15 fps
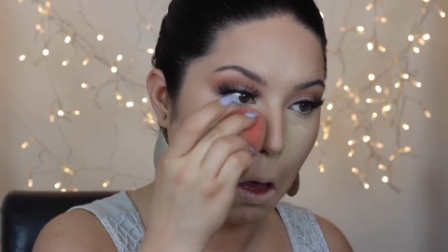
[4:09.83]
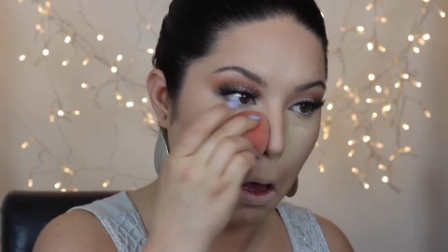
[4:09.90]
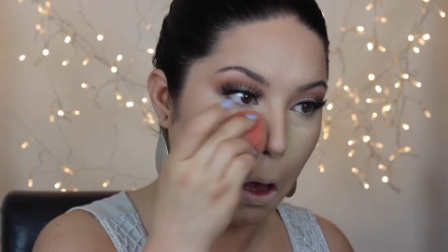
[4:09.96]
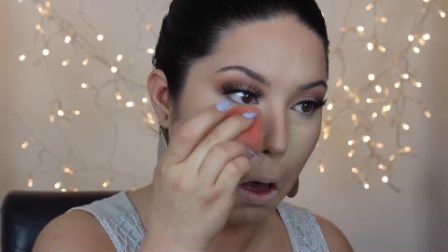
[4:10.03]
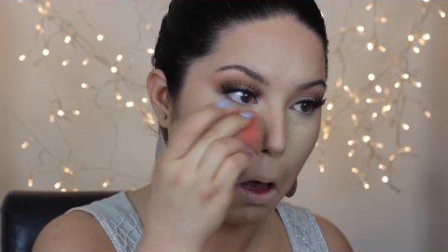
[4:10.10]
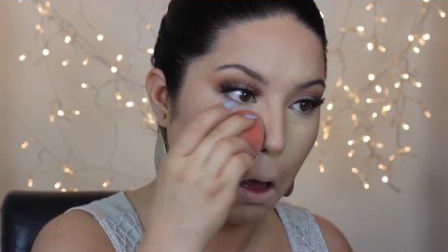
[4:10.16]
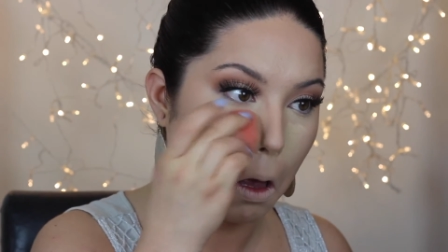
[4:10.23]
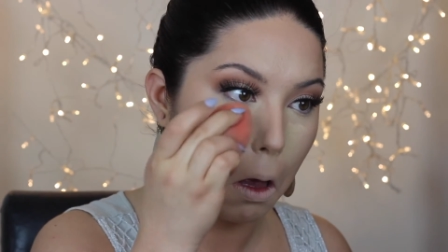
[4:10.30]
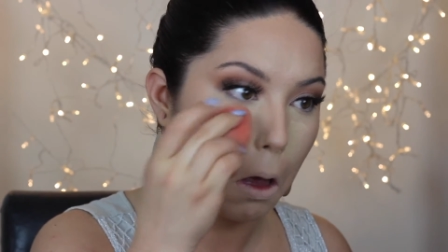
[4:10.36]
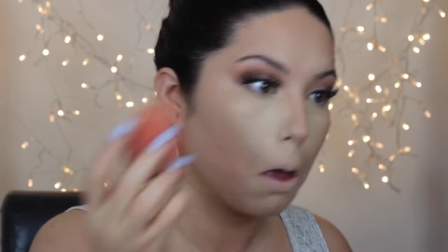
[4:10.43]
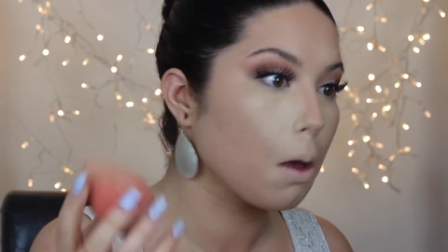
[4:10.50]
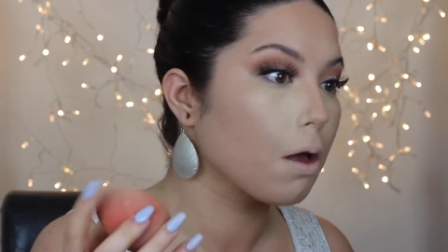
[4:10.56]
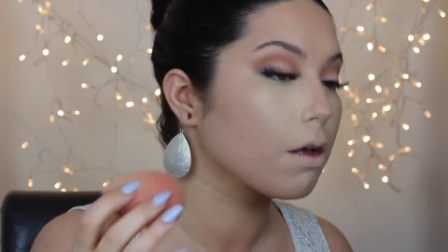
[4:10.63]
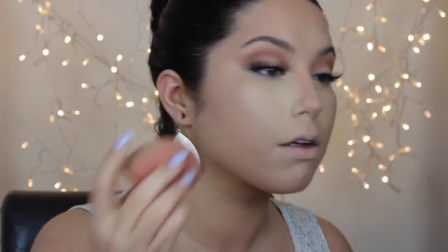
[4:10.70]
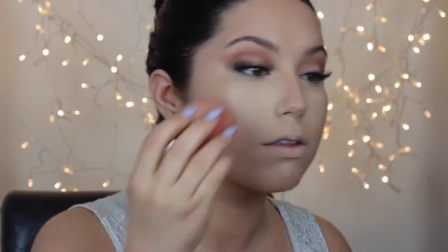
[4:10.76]
Maybe,
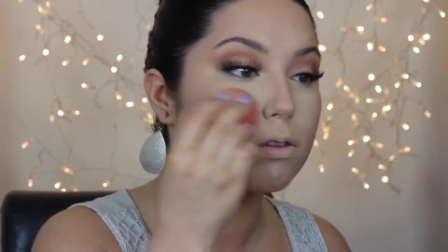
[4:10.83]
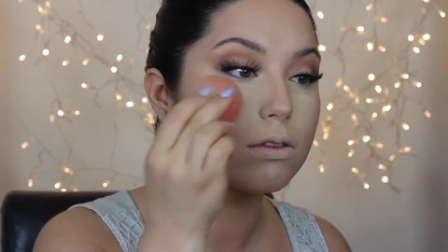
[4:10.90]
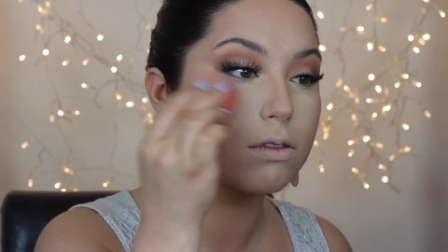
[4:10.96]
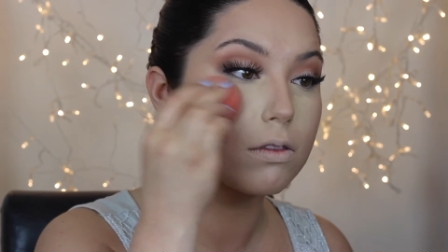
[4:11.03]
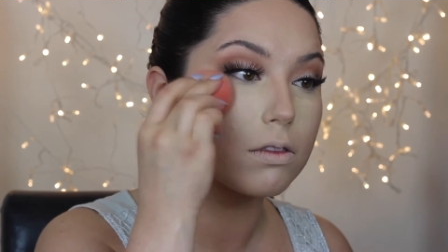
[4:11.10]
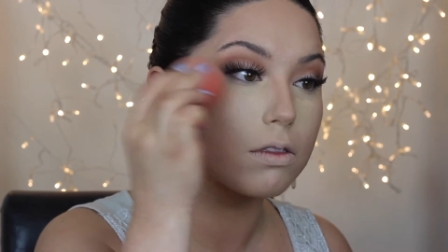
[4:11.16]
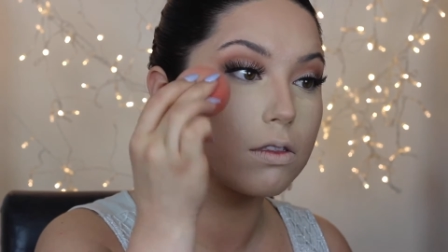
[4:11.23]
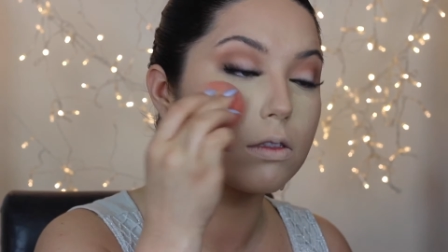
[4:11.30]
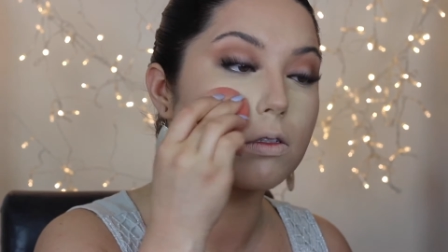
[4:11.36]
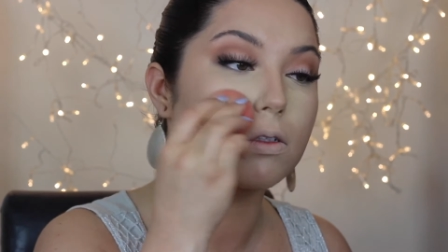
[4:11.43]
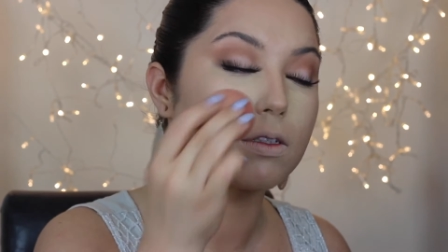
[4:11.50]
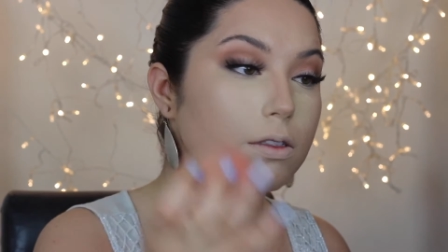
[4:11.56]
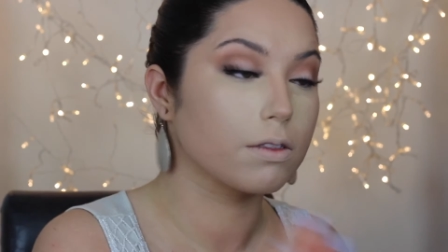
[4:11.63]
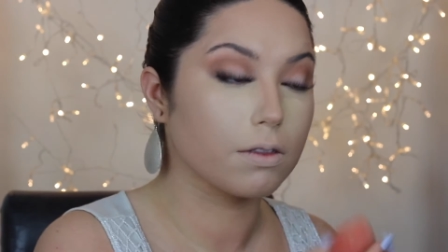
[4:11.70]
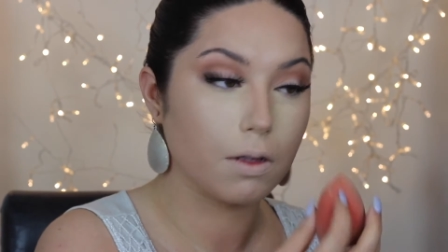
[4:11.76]
I don't know why I did
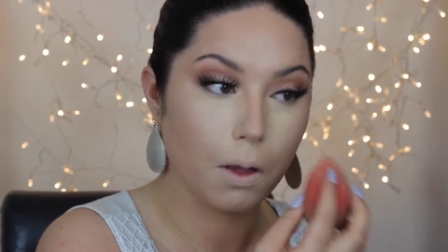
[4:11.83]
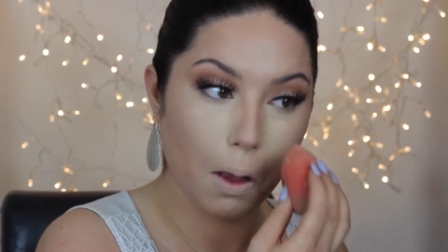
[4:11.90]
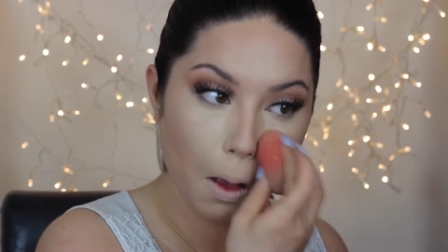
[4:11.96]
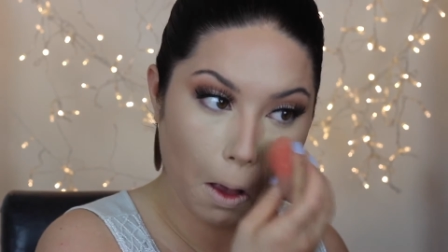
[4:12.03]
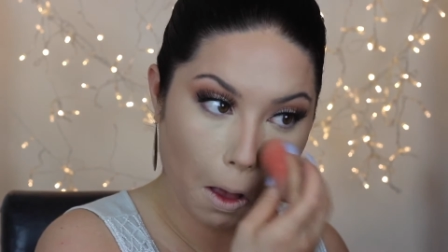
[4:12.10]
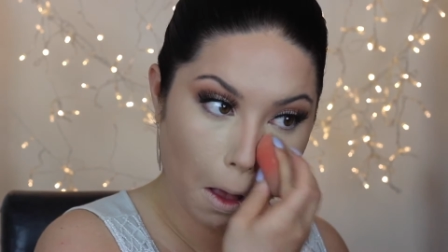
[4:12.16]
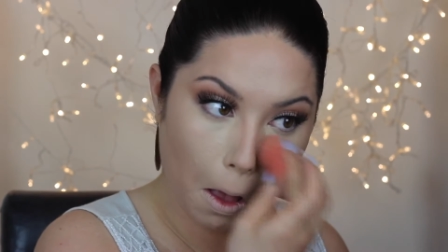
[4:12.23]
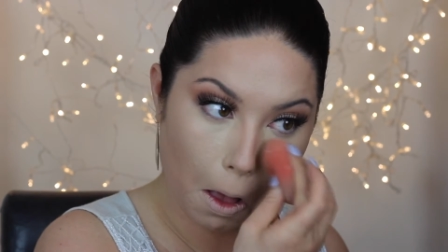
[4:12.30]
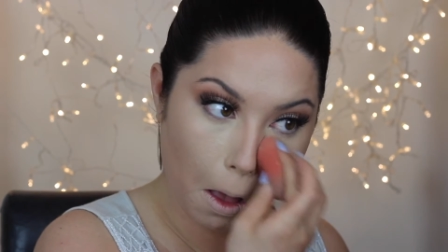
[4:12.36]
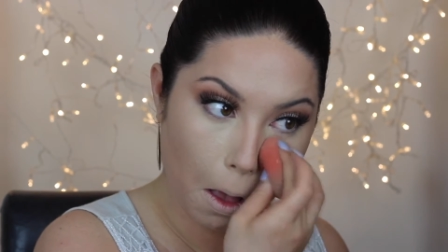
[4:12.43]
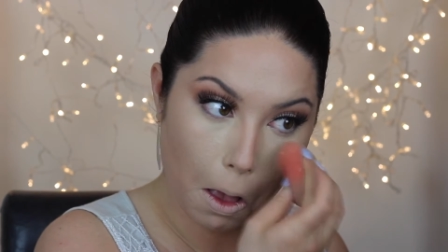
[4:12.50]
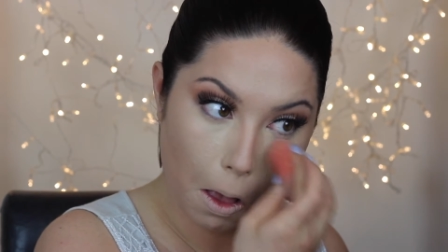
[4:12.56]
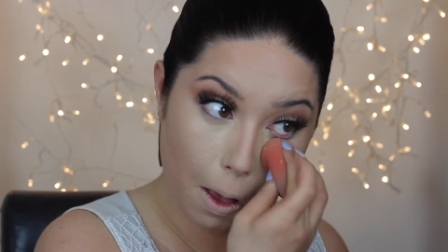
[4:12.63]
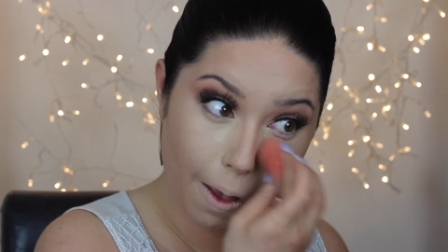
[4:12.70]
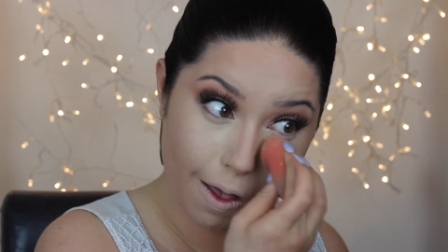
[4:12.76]
this, because I still
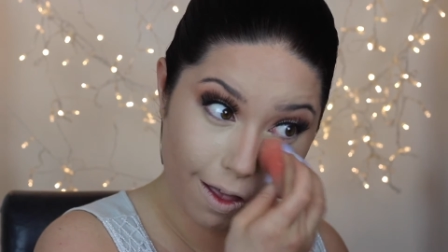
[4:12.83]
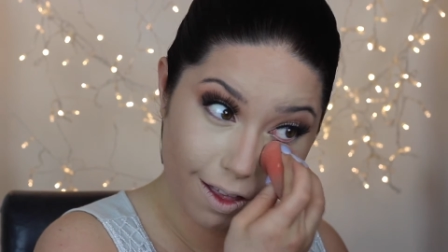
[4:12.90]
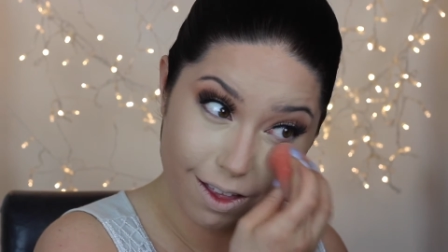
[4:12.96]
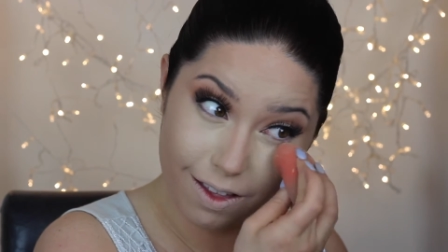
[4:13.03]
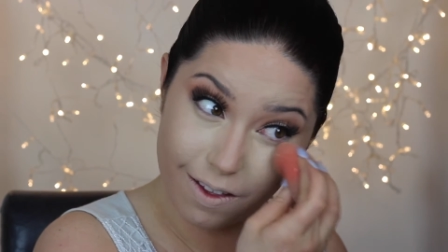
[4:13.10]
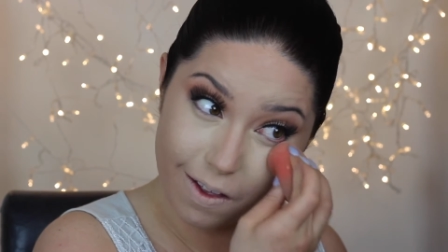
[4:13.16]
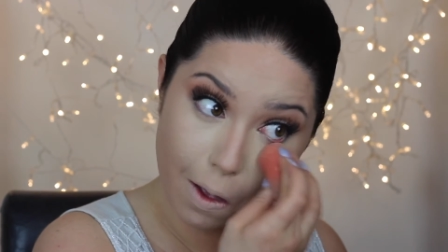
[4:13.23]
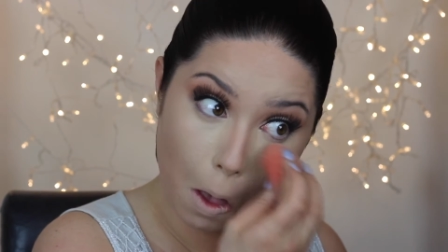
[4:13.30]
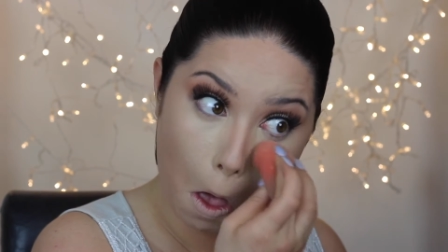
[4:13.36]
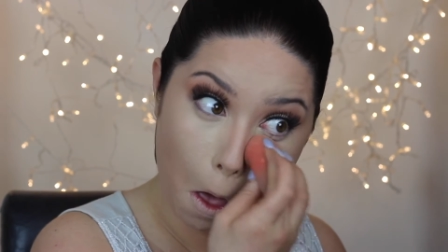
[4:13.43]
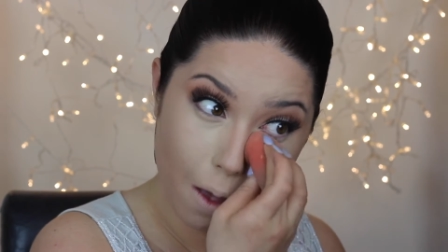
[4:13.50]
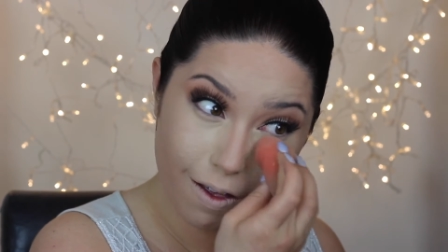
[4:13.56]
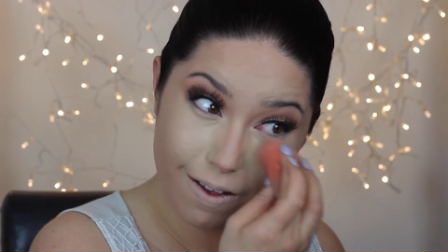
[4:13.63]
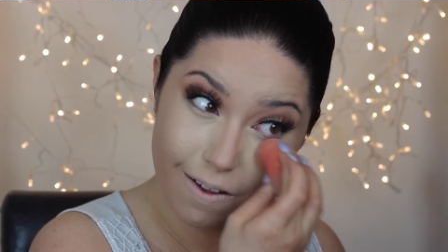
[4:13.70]
needed a cream contour,